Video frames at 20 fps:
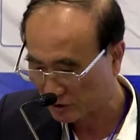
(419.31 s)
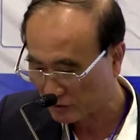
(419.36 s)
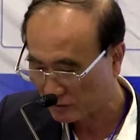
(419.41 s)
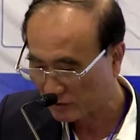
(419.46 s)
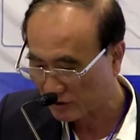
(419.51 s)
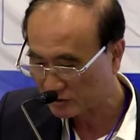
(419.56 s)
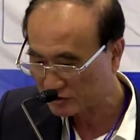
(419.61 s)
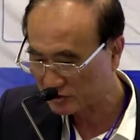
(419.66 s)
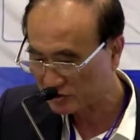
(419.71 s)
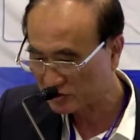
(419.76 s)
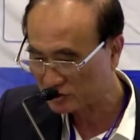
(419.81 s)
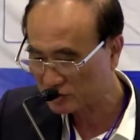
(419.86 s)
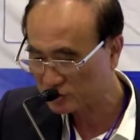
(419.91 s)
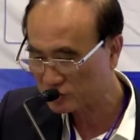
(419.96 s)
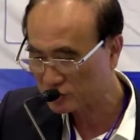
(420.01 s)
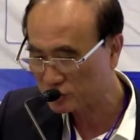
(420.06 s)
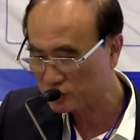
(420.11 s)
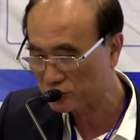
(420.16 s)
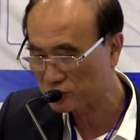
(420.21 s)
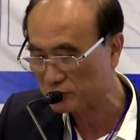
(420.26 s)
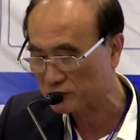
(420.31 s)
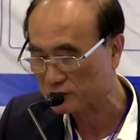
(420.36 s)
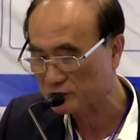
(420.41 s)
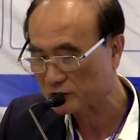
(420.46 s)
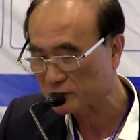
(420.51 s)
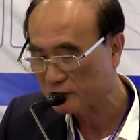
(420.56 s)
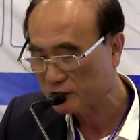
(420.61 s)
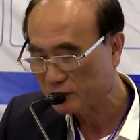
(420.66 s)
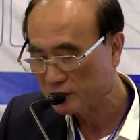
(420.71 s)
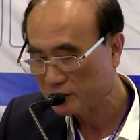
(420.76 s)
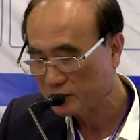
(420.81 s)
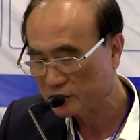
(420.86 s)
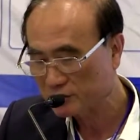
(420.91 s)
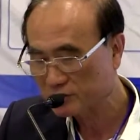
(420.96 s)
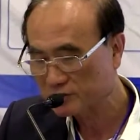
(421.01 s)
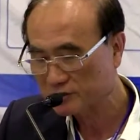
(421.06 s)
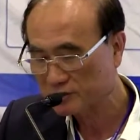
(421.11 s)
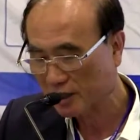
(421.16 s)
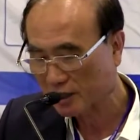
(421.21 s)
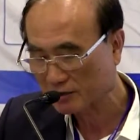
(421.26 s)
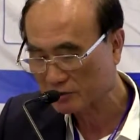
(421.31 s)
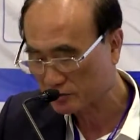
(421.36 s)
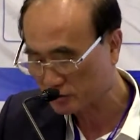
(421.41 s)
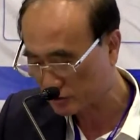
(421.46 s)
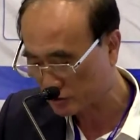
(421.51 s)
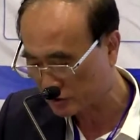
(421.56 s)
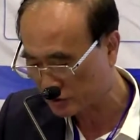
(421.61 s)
What is each gene? Each actually